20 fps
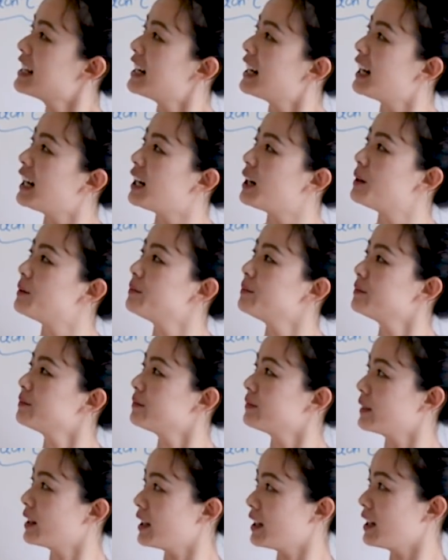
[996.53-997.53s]

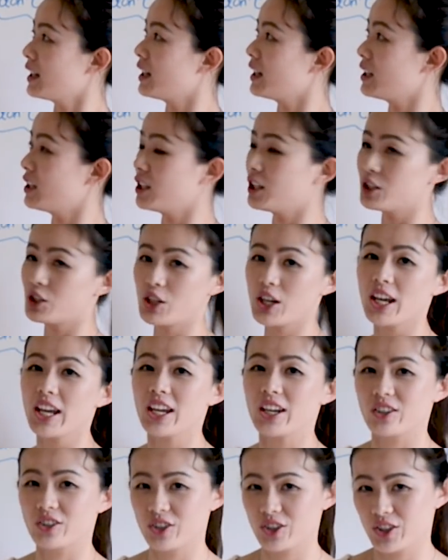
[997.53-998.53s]
a
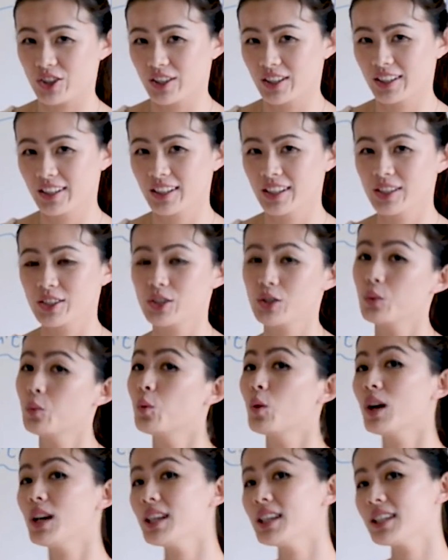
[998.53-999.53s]
change. She
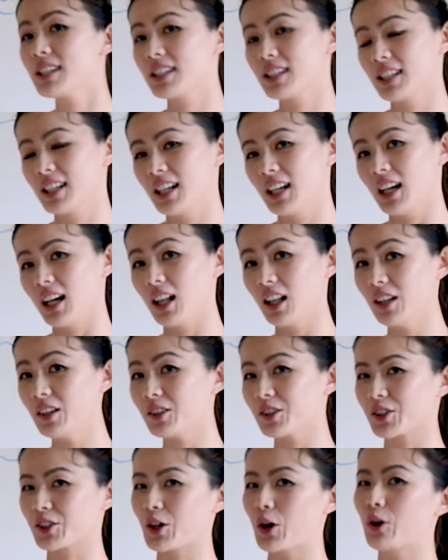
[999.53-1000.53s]
was a
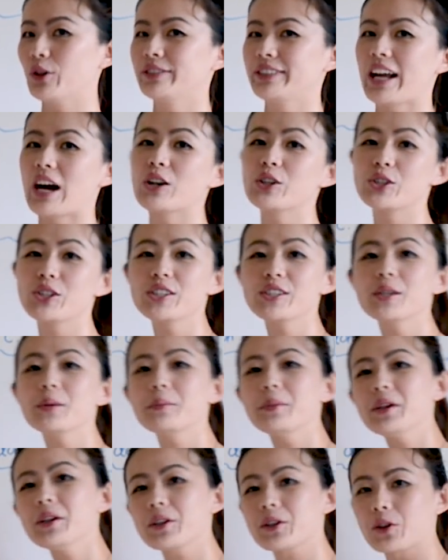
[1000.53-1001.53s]
little girl, now she's a
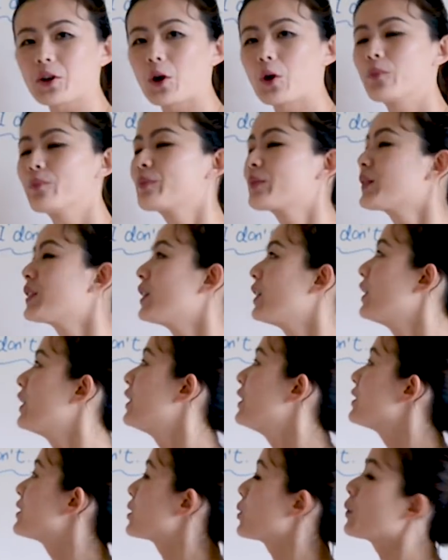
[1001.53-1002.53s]
big girl.
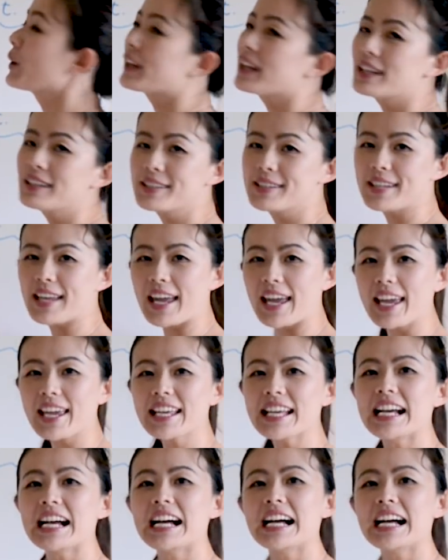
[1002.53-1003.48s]
So we can say,